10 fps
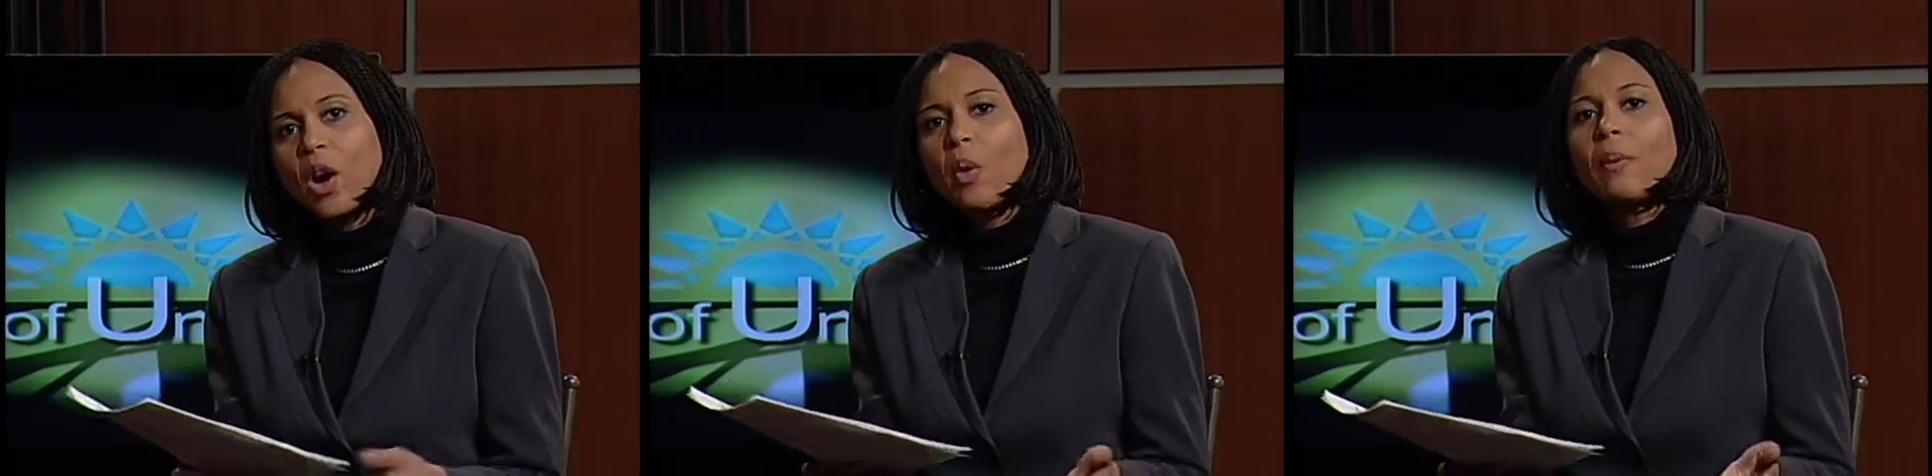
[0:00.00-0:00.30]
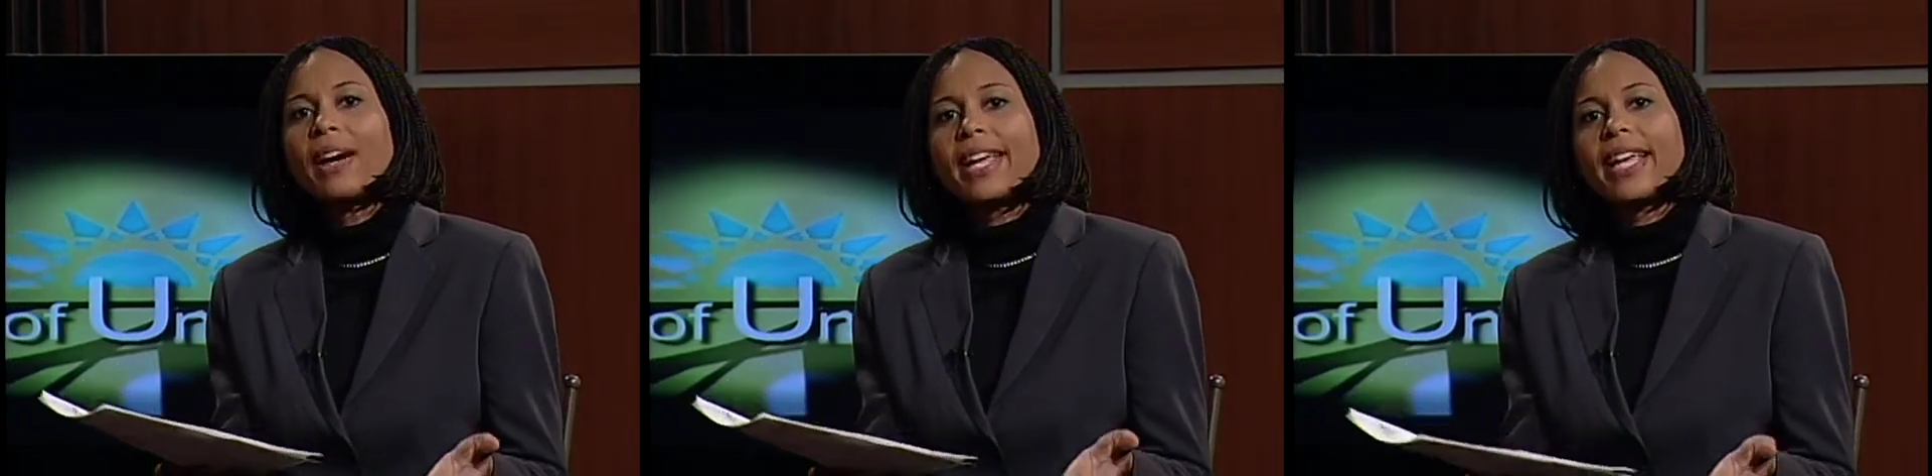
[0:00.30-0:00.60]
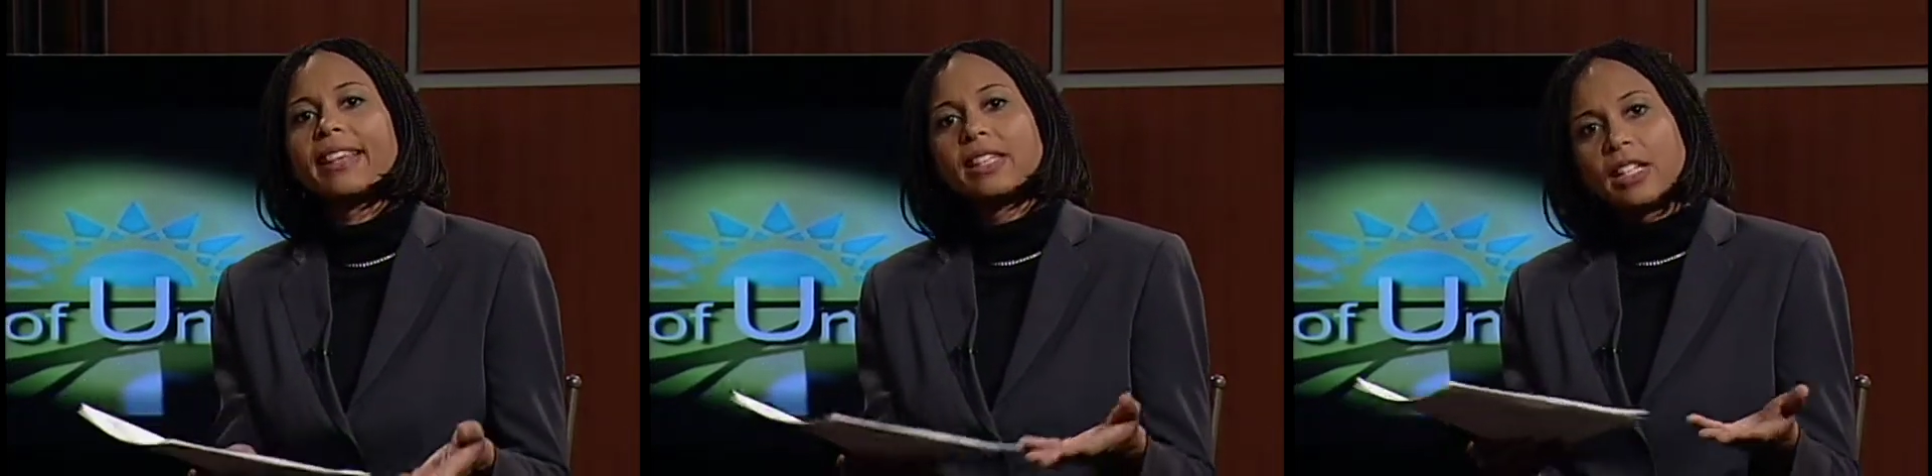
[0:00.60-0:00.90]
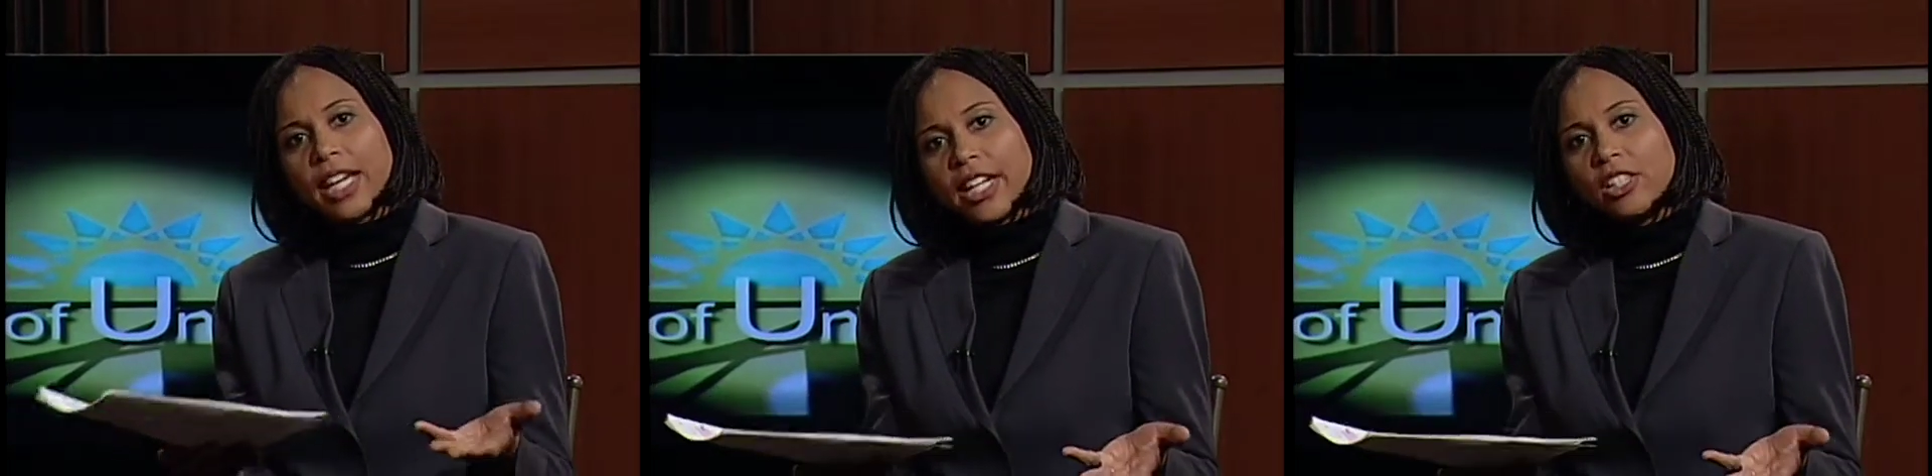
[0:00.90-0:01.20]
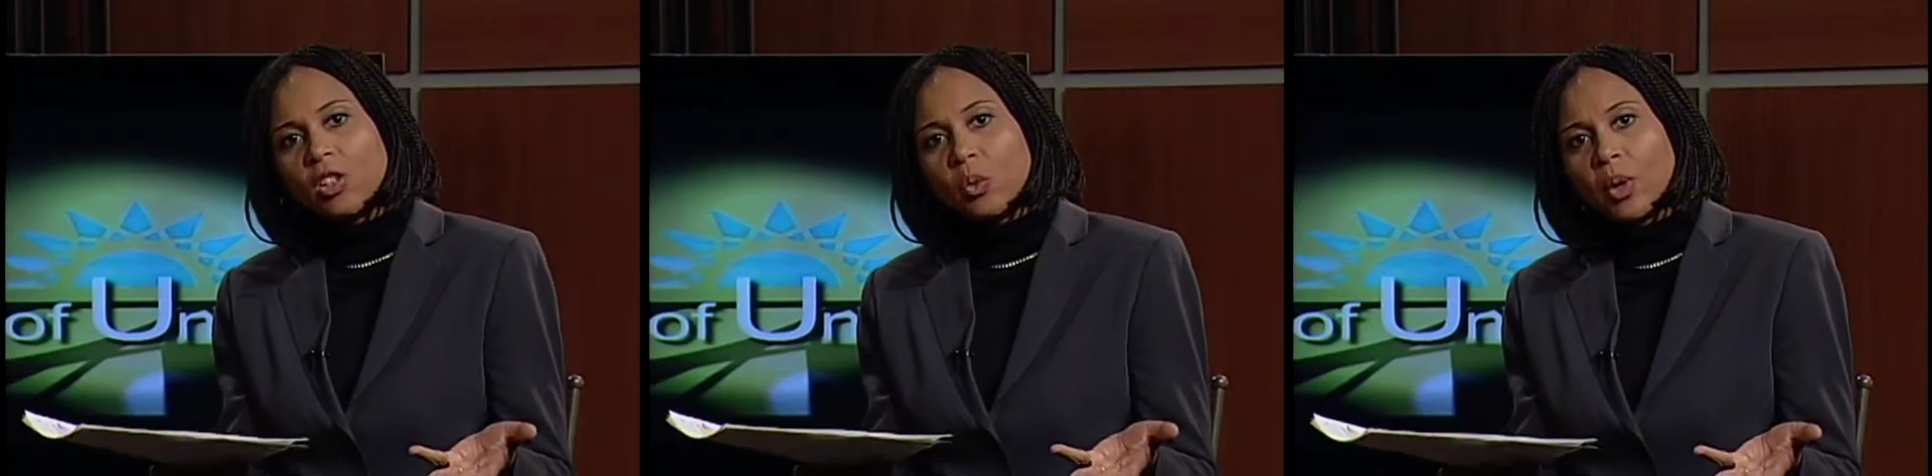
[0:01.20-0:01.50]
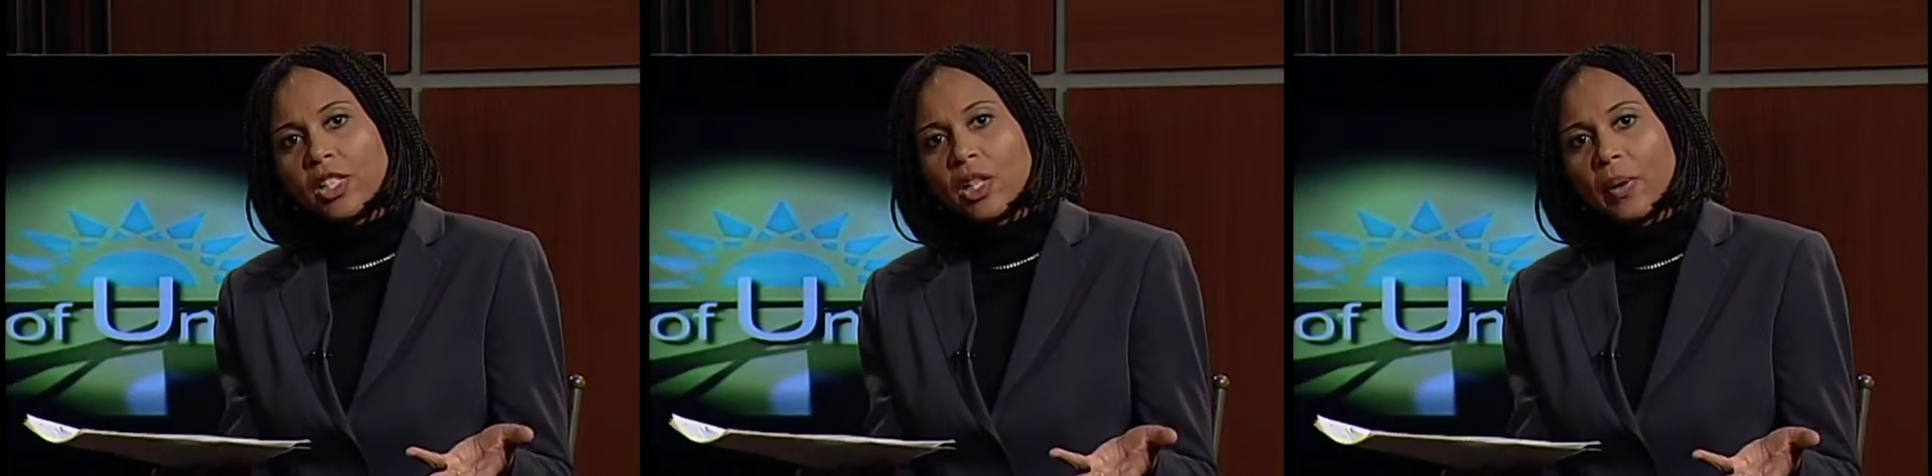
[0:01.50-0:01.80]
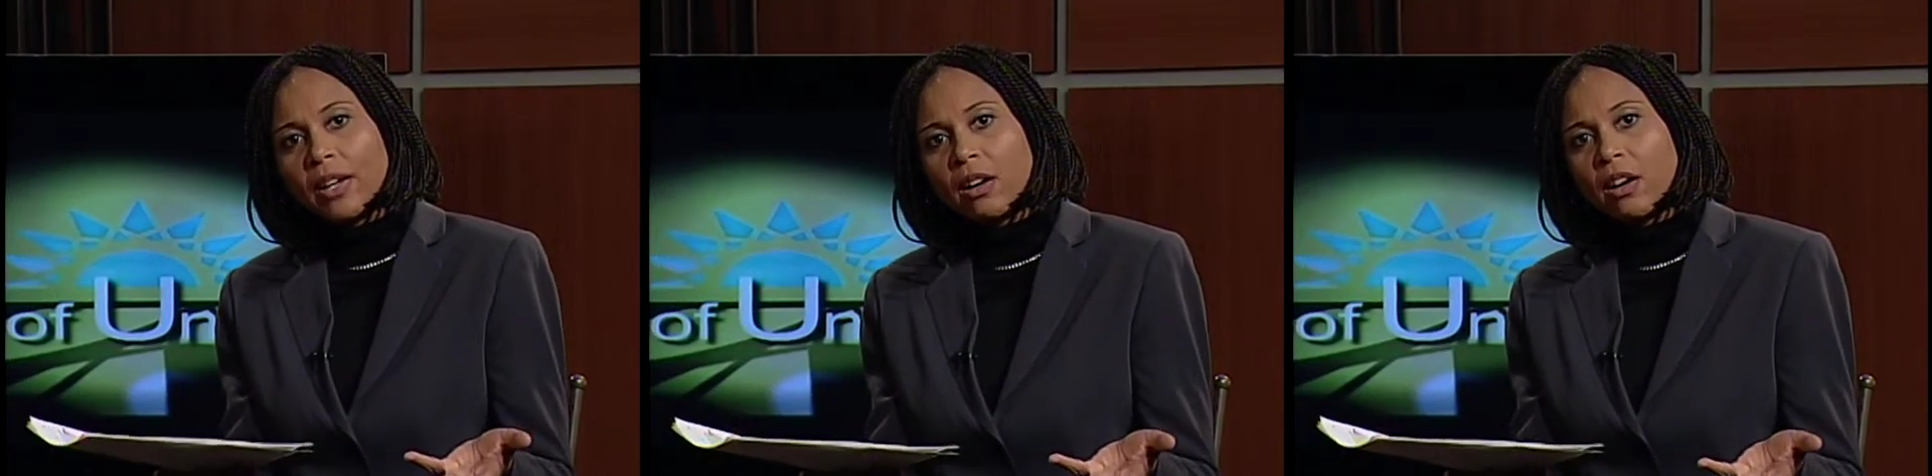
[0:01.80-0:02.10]
We want to get the latest on what's
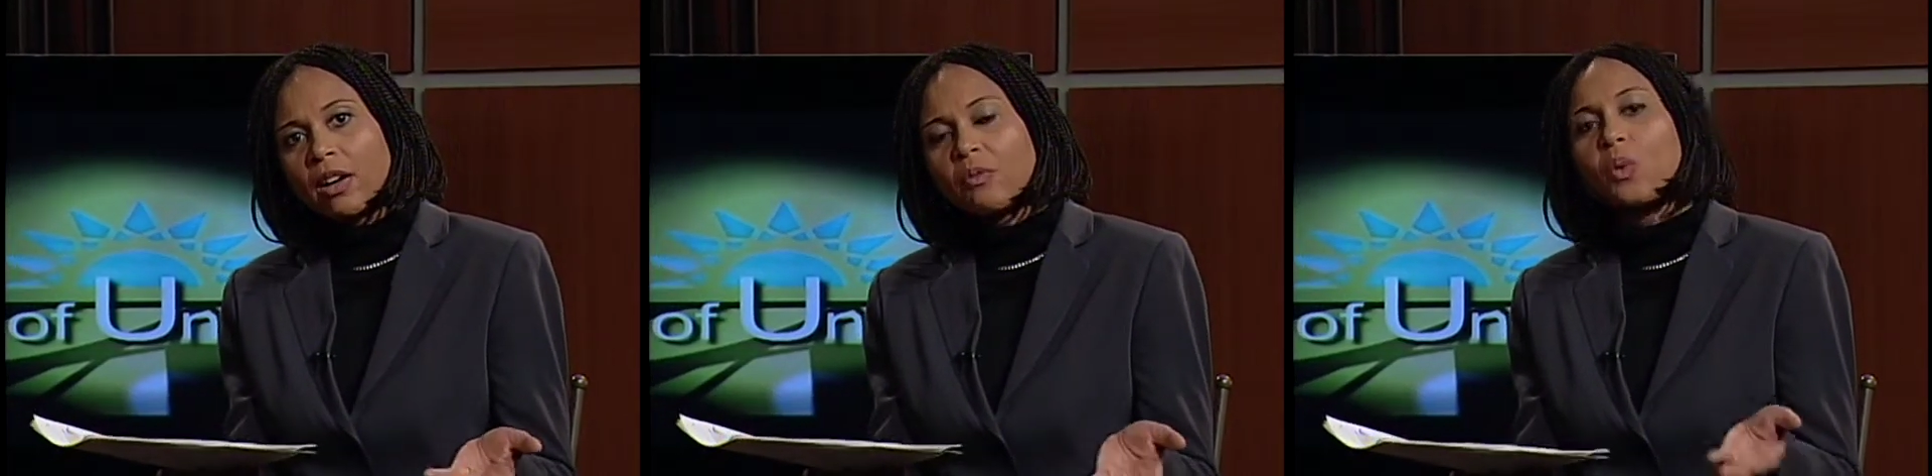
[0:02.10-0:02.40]
going on